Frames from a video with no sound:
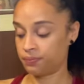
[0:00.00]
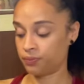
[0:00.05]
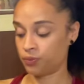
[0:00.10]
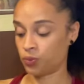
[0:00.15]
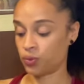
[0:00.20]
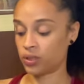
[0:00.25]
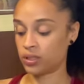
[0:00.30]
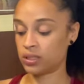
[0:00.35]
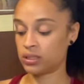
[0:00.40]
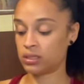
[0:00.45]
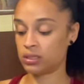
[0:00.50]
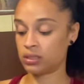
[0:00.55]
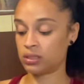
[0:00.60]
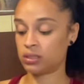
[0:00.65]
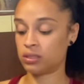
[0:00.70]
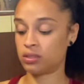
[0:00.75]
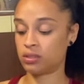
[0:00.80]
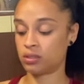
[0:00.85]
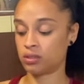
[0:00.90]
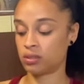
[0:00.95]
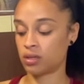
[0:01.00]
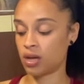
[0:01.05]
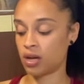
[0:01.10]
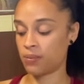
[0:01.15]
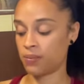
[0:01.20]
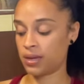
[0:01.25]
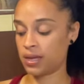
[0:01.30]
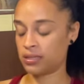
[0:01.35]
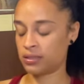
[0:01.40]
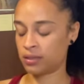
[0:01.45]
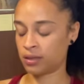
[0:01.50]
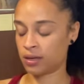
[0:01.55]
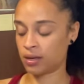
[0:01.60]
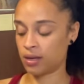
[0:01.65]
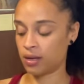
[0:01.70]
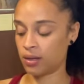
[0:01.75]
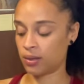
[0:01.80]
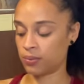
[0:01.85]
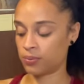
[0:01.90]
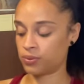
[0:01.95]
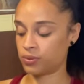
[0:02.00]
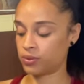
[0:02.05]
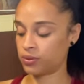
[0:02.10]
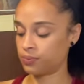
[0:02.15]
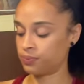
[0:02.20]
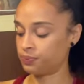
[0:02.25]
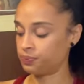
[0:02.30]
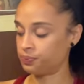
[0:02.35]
What is this um, Ace of Cups?